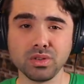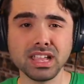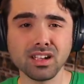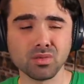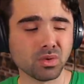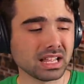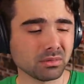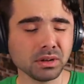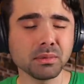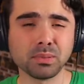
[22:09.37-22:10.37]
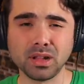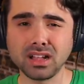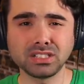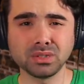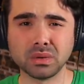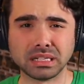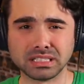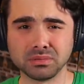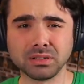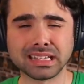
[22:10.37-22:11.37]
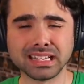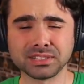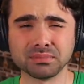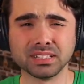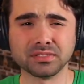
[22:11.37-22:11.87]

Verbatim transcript: we what what a plot twist. We're getting some